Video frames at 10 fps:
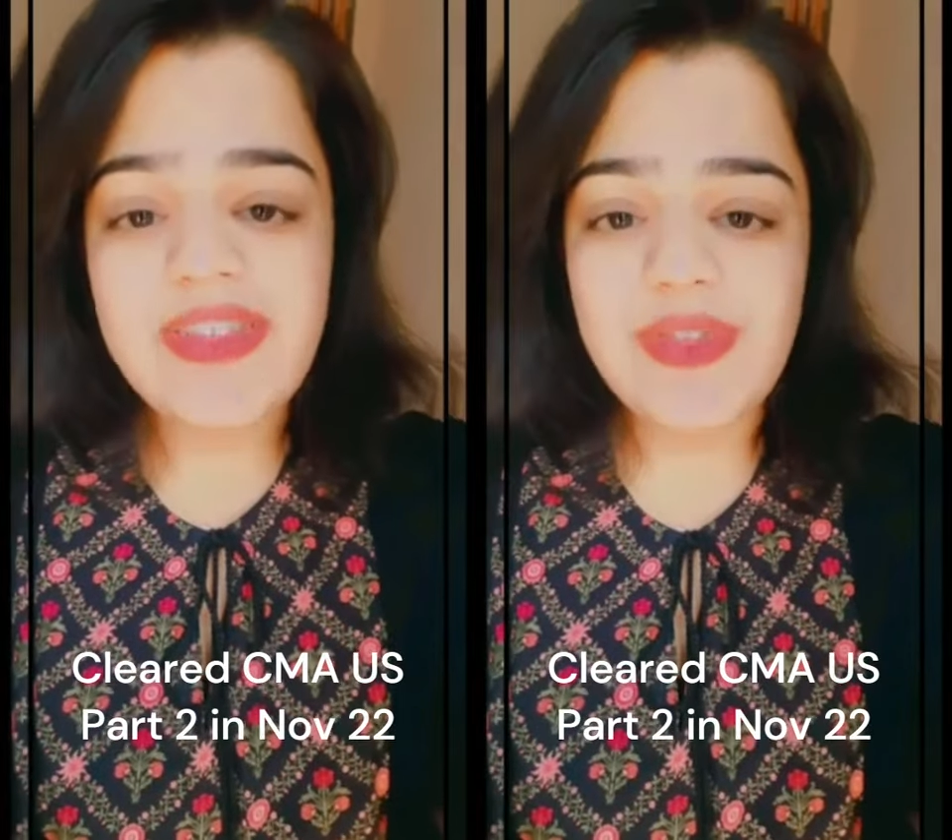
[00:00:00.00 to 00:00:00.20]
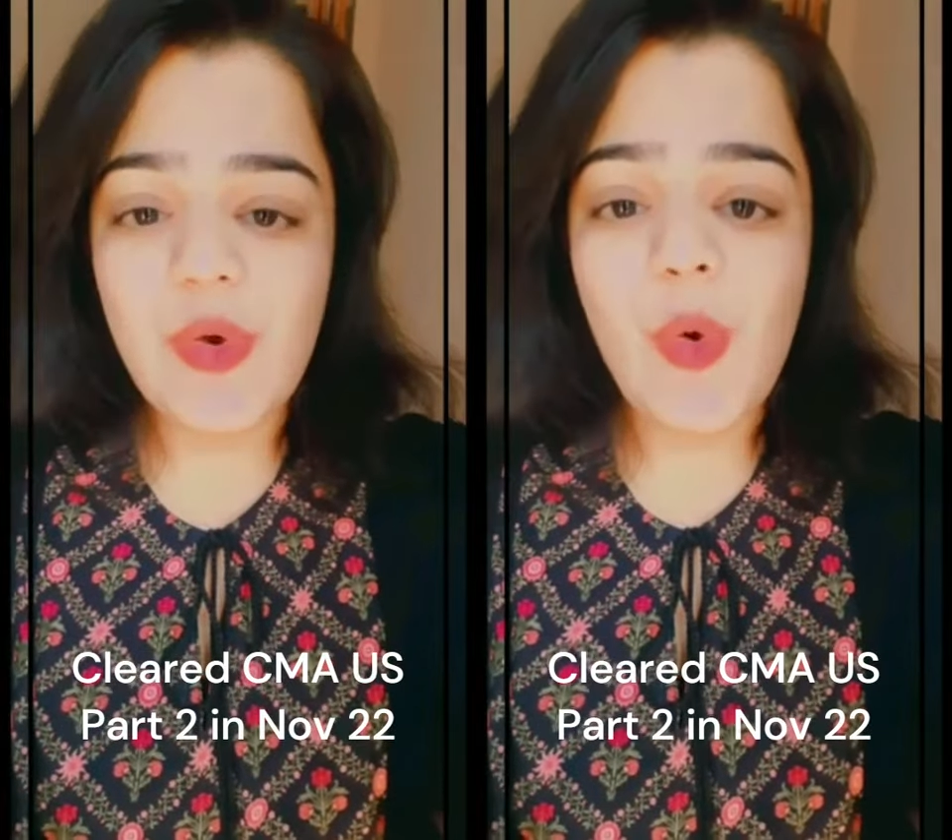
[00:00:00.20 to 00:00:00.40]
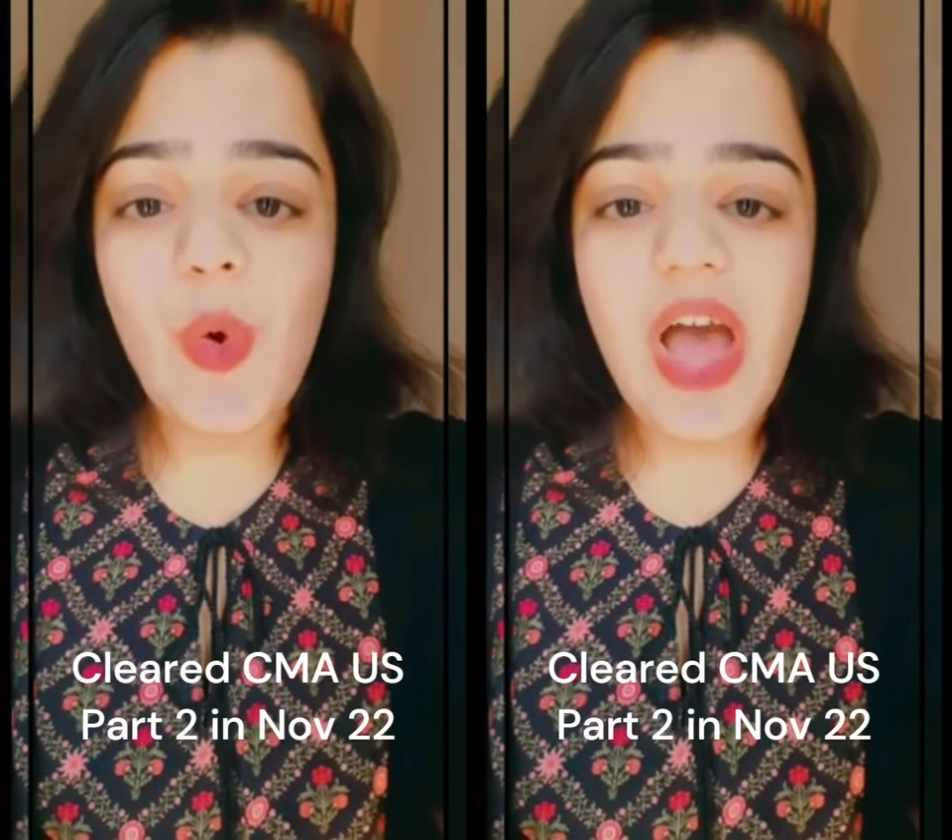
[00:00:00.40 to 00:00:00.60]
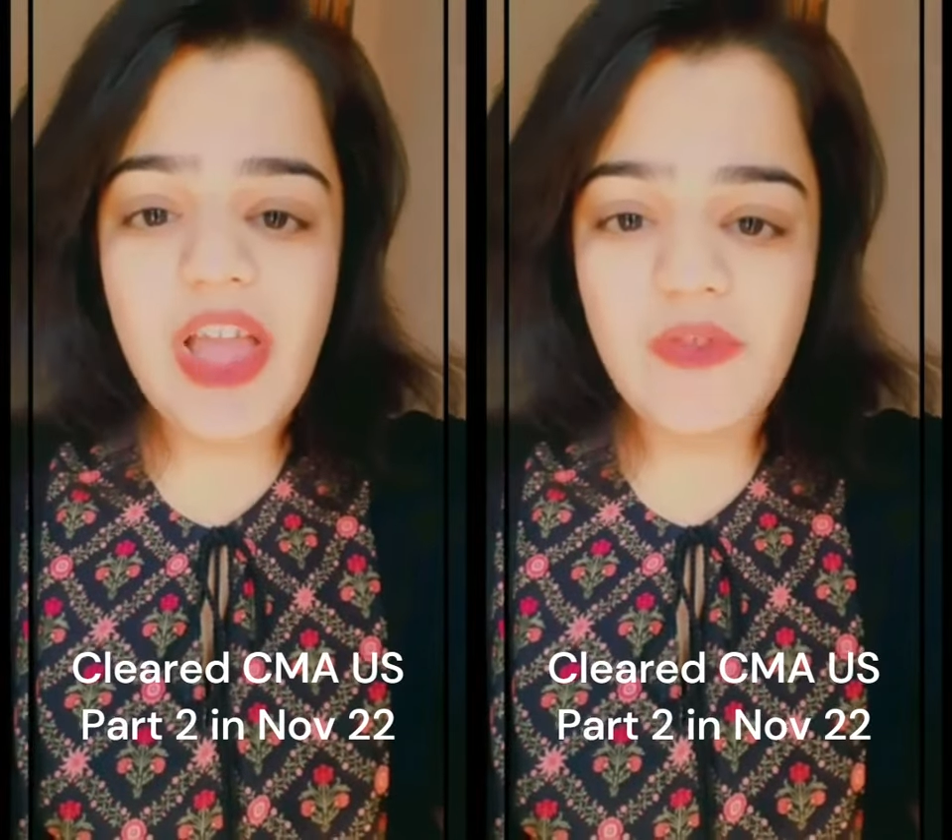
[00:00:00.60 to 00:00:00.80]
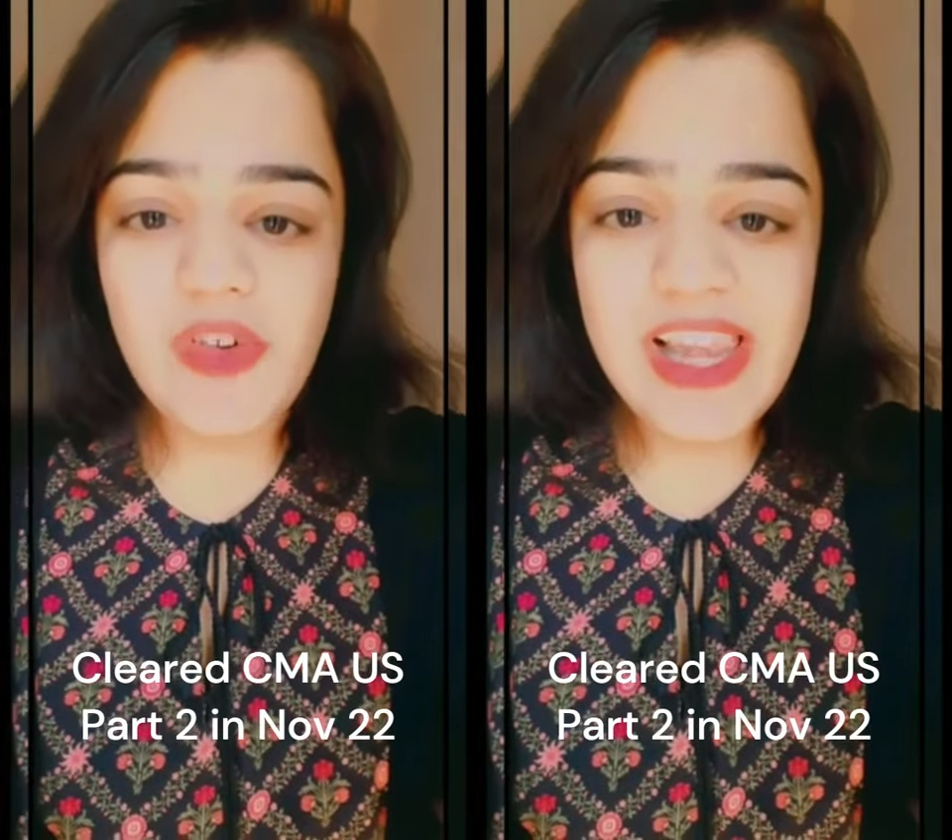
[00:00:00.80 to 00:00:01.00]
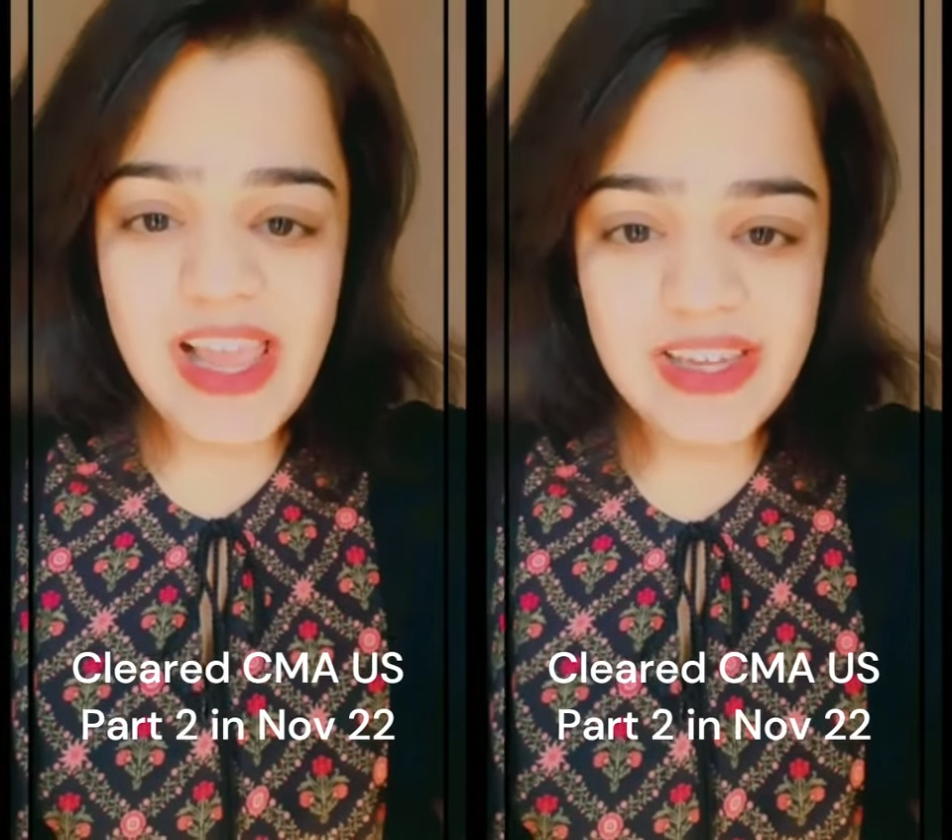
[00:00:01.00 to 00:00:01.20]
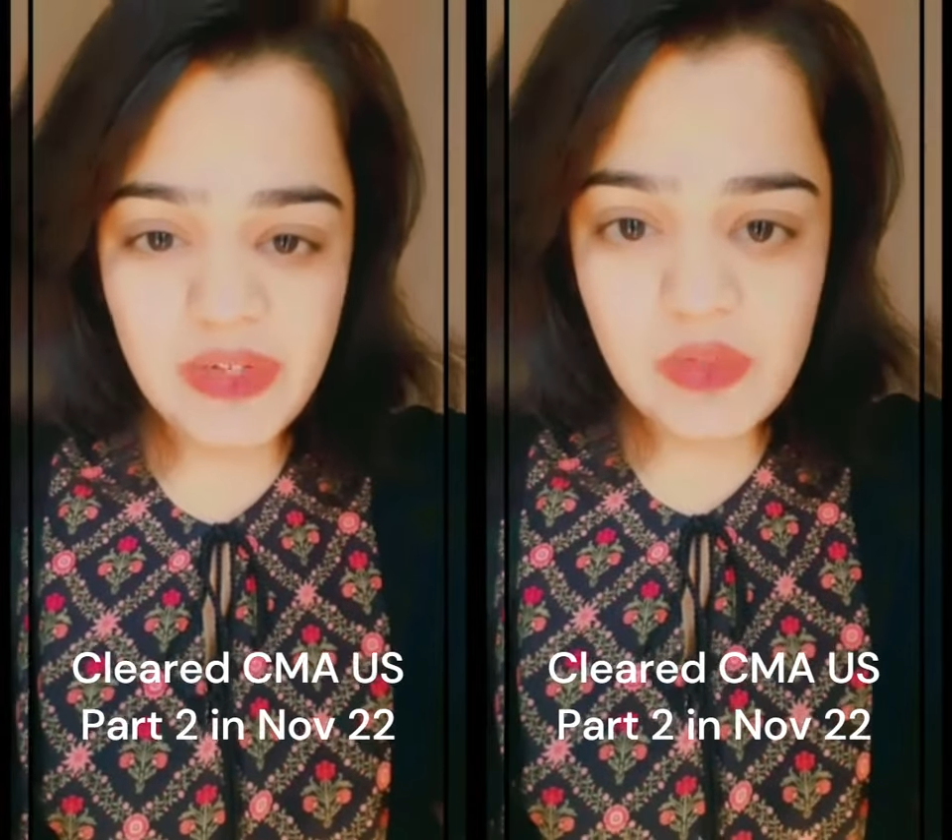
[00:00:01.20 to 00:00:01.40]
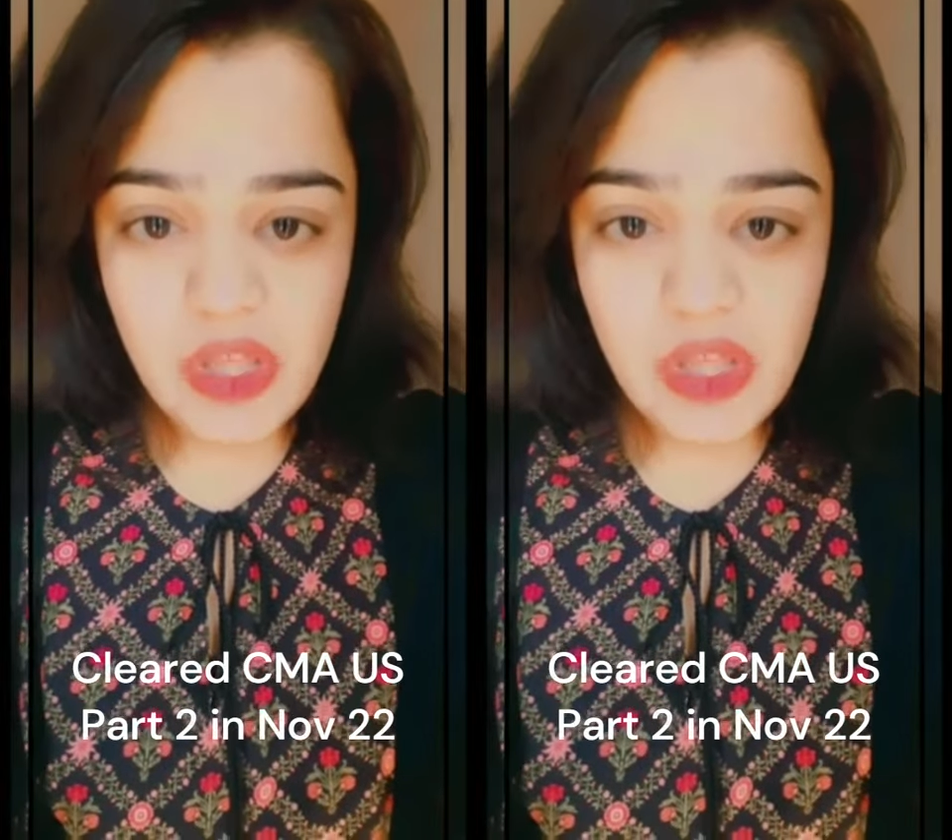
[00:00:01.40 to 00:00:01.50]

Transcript: so i would like to